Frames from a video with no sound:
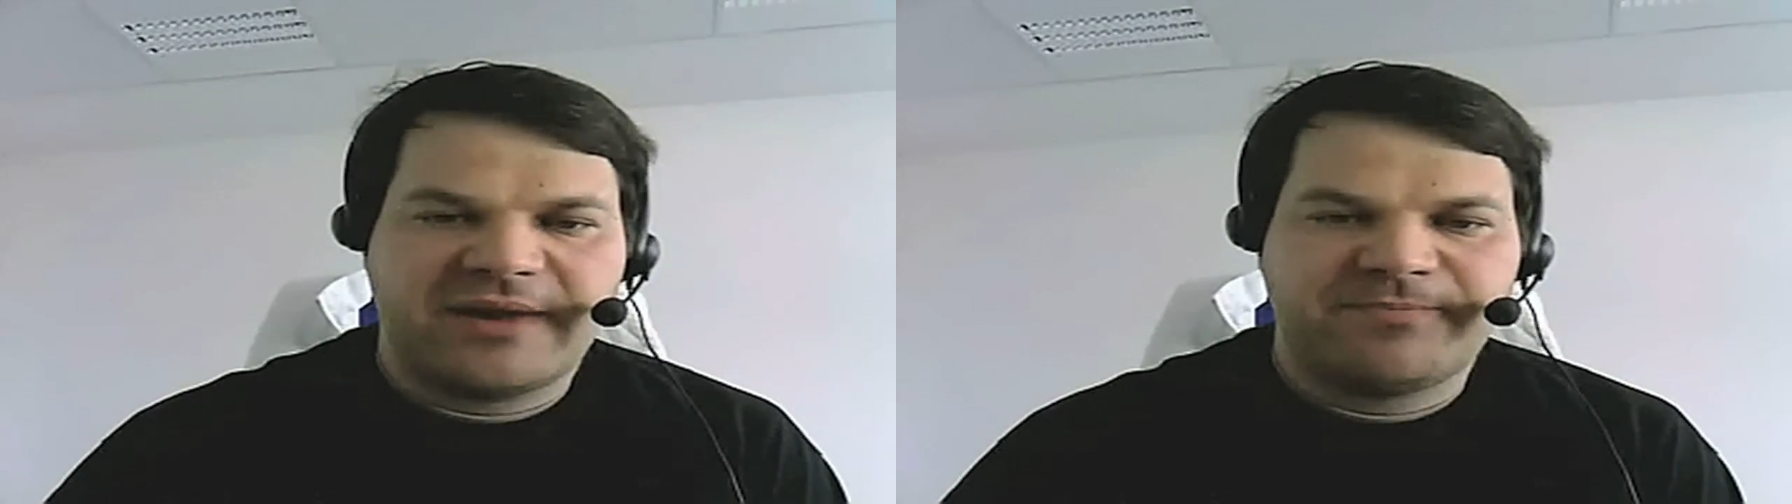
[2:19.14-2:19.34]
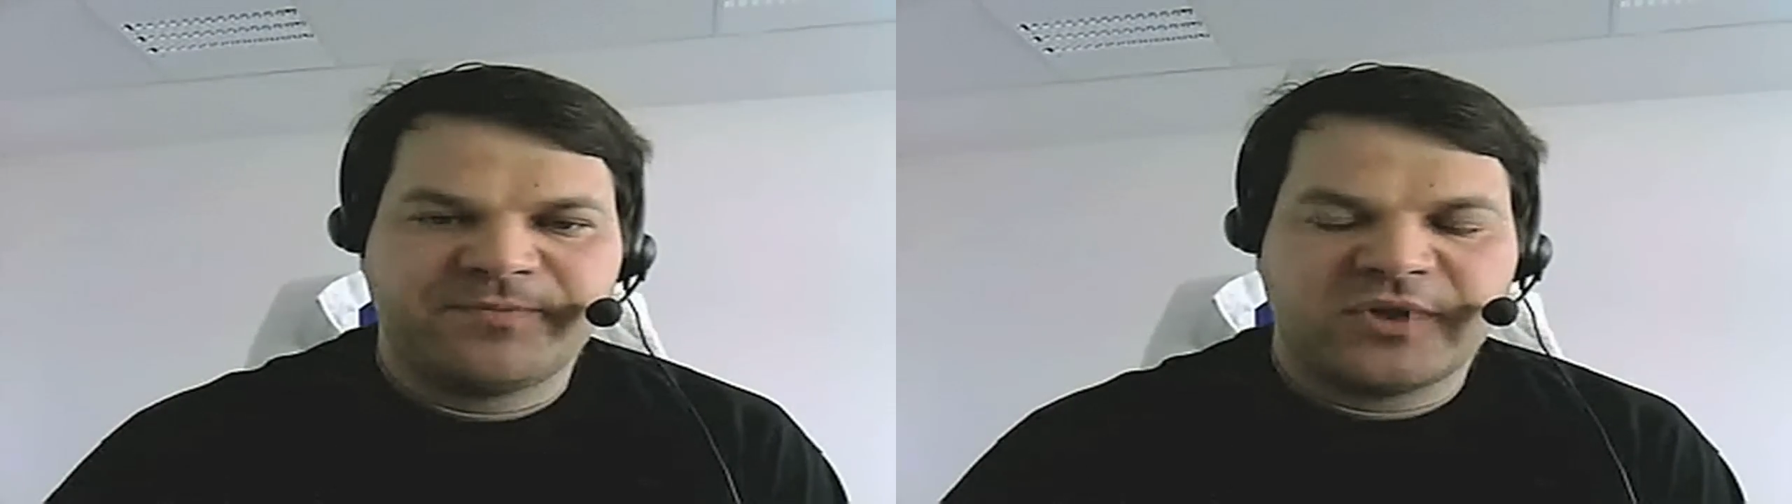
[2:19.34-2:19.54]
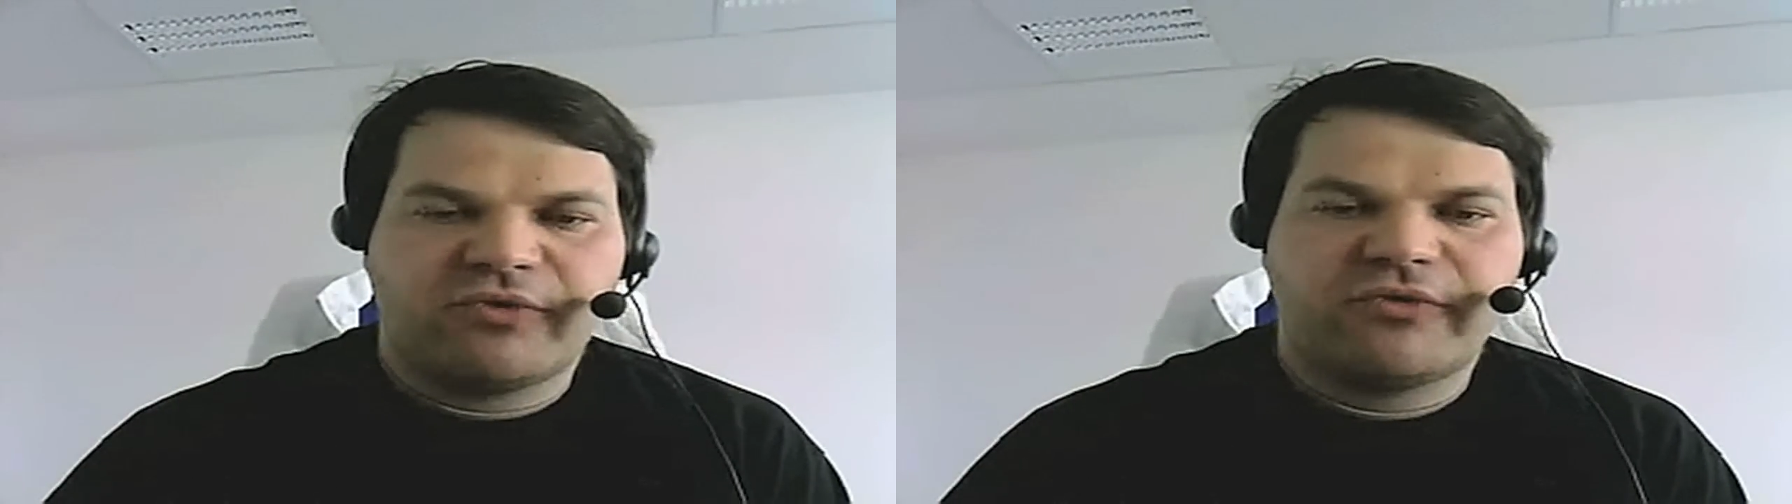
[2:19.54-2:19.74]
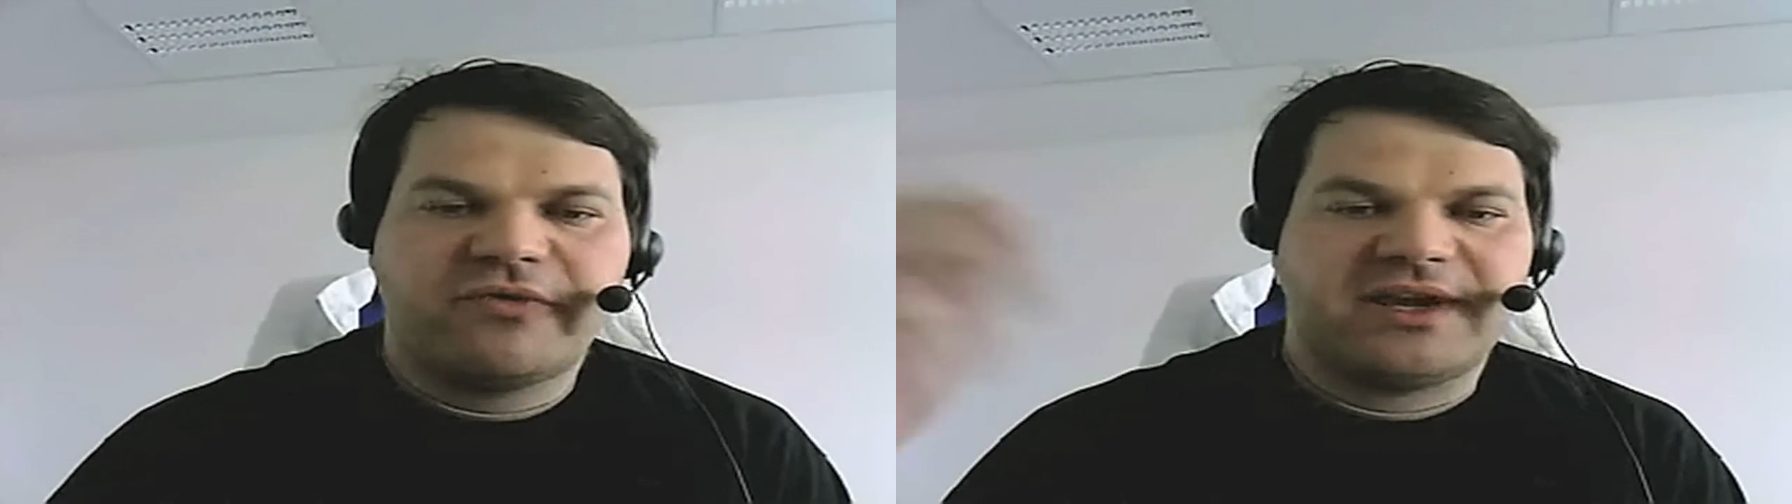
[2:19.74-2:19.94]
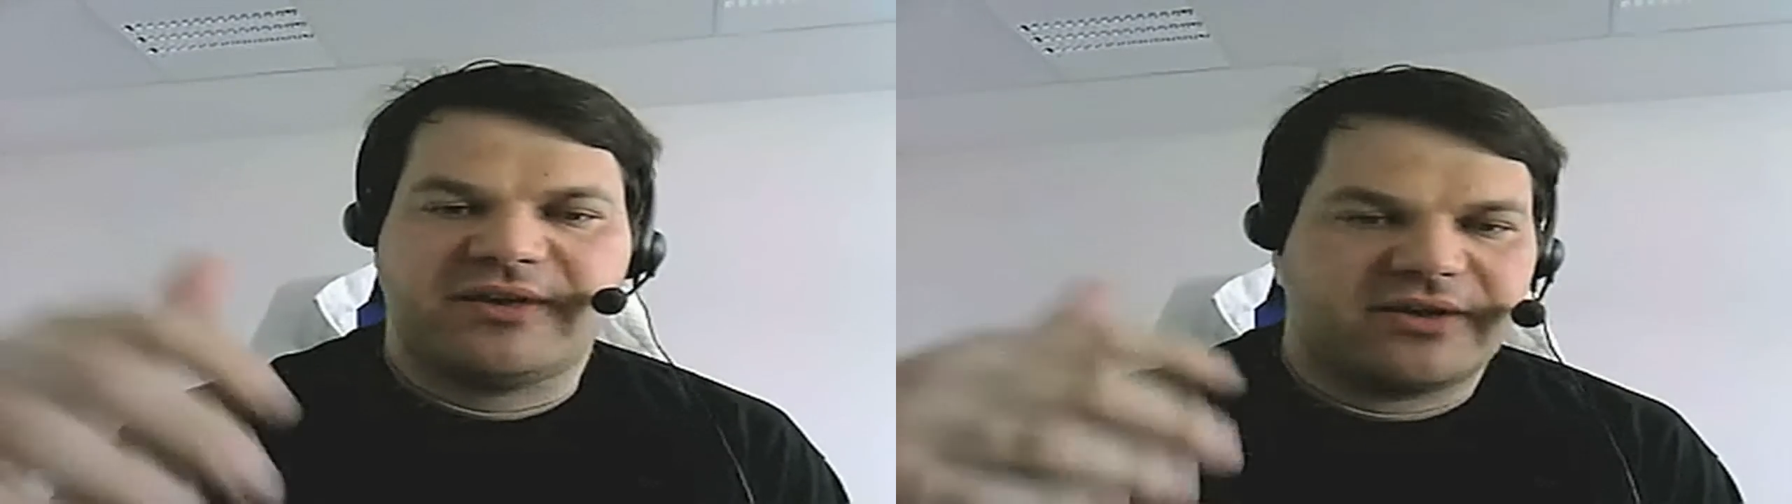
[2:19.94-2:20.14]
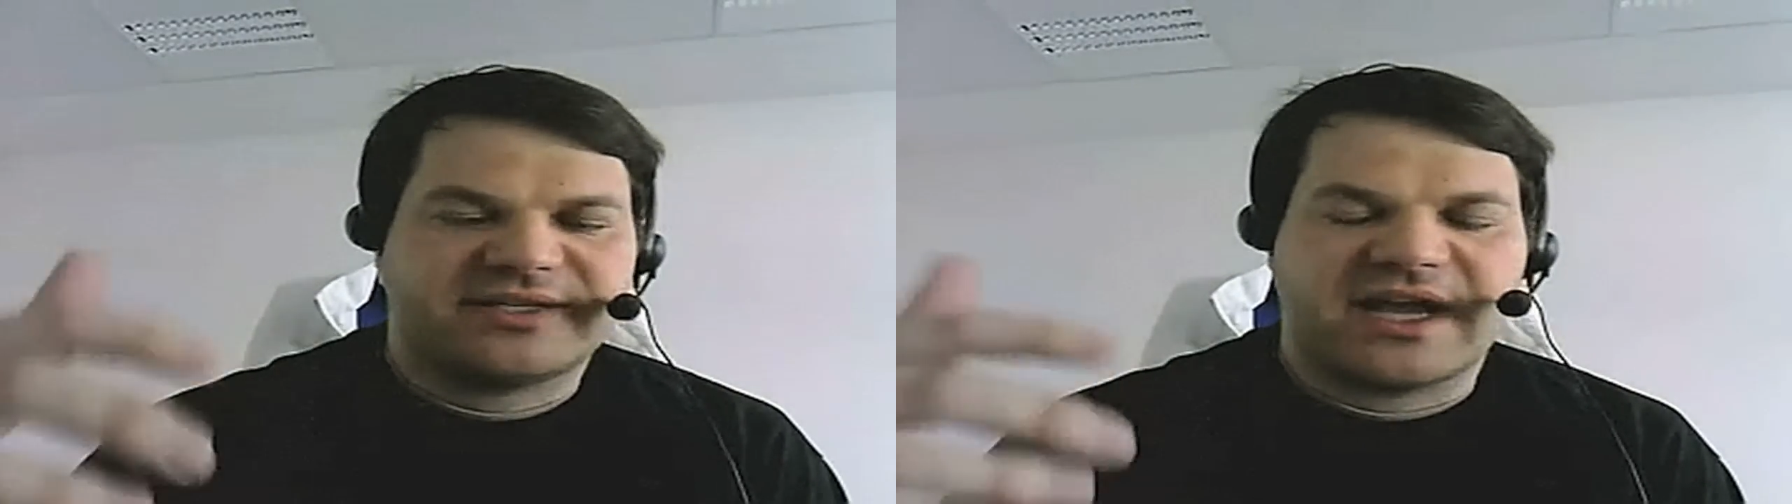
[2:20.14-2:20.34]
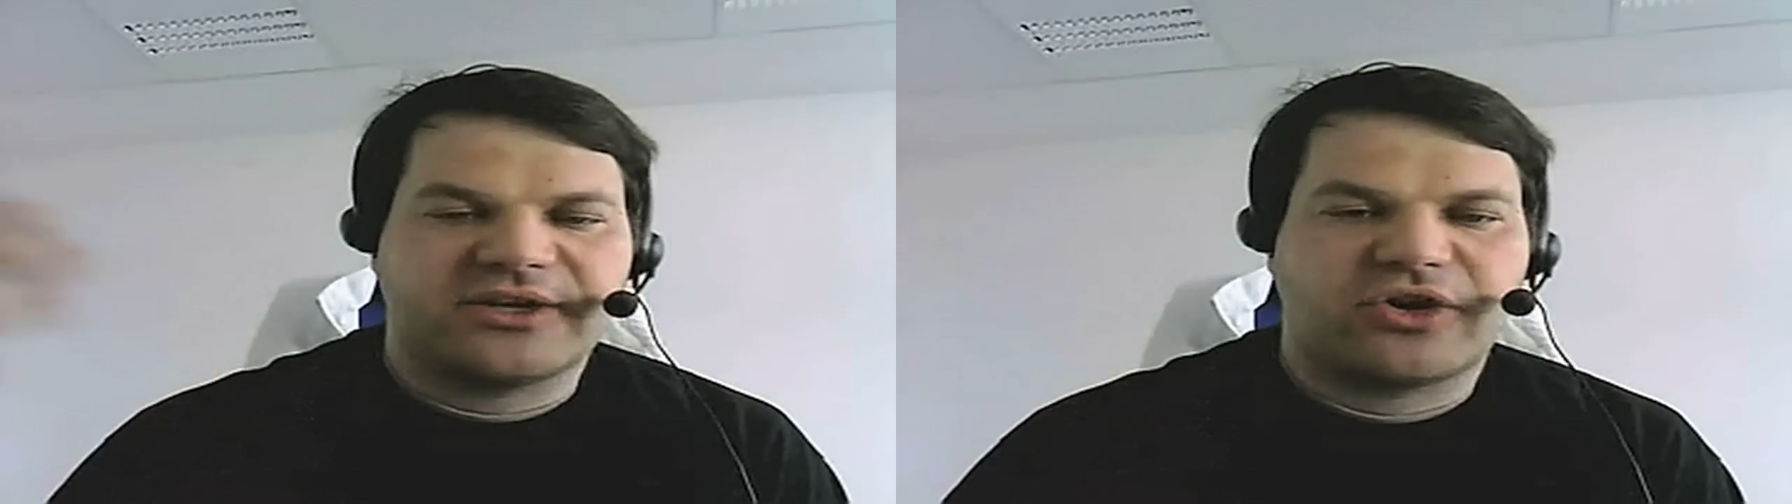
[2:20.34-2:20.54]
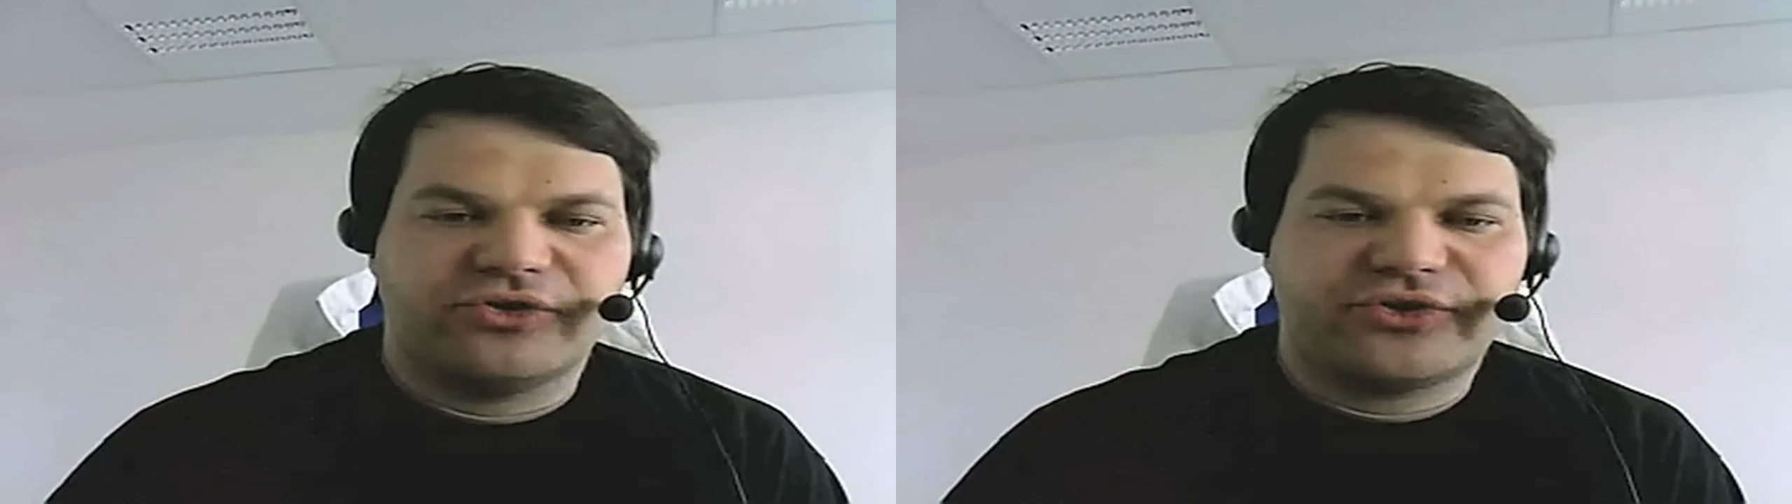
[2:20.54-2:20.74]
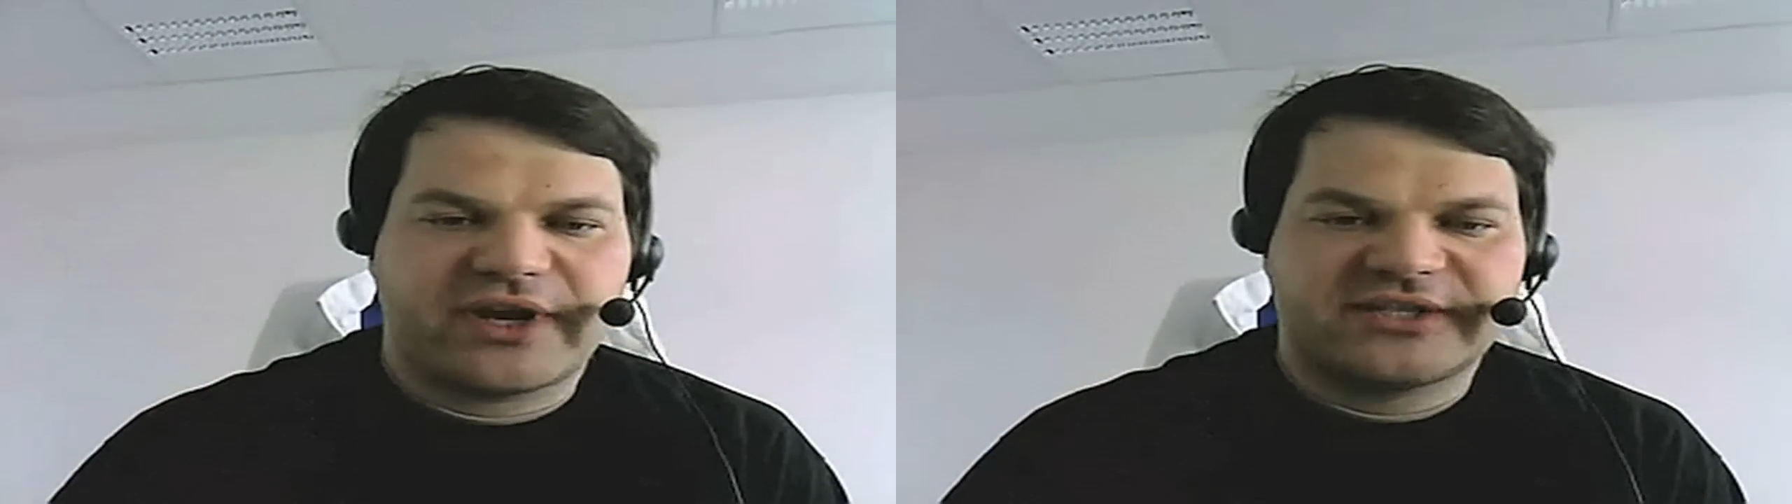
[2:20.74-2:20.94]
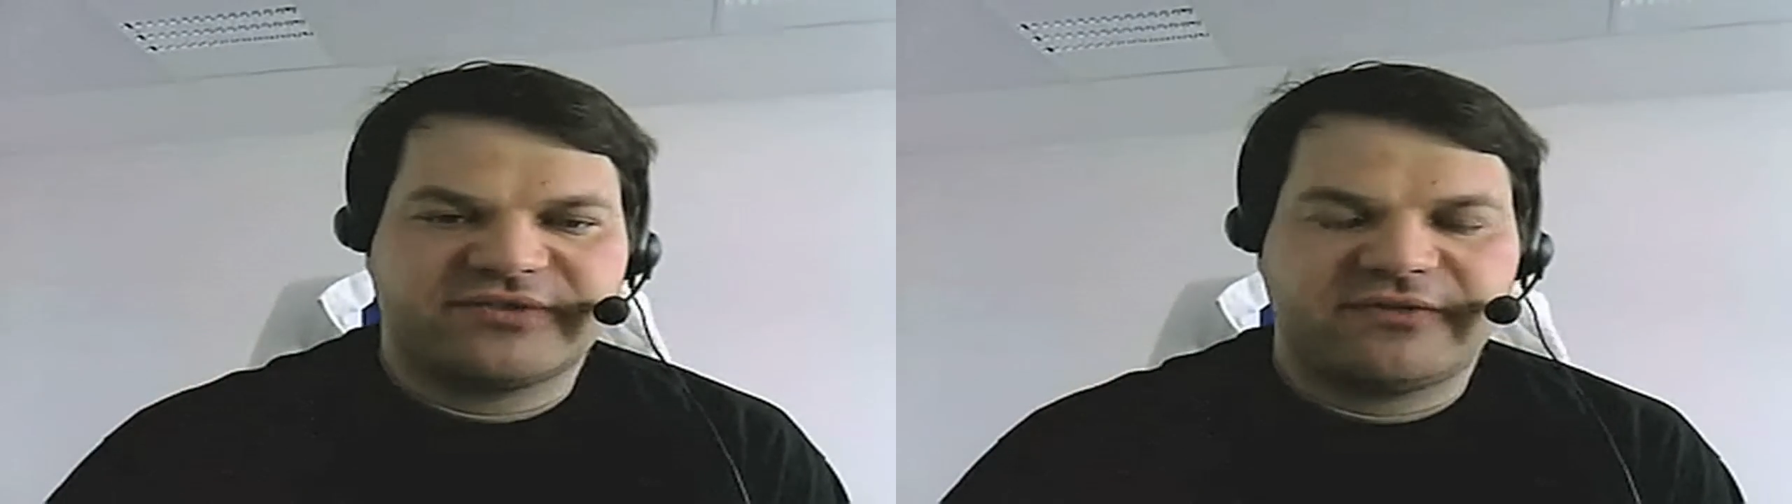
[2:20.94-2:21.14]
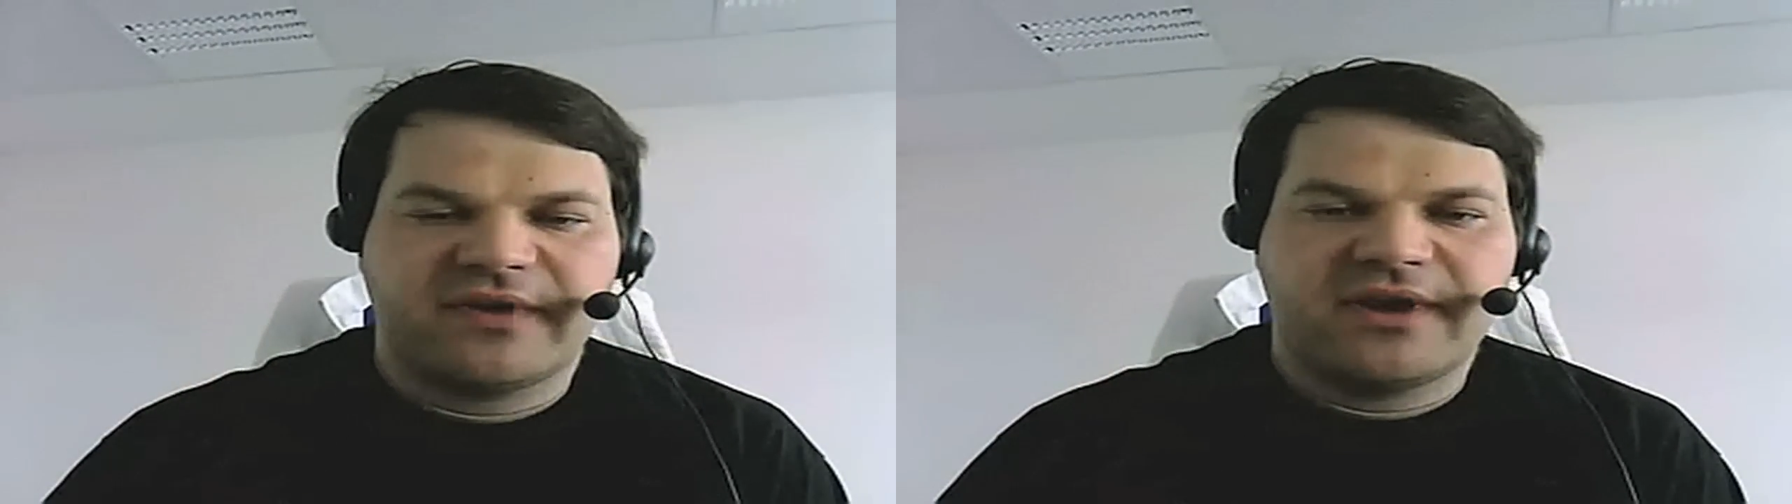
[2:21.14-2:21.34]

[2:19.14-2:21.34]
who we signed contracts with,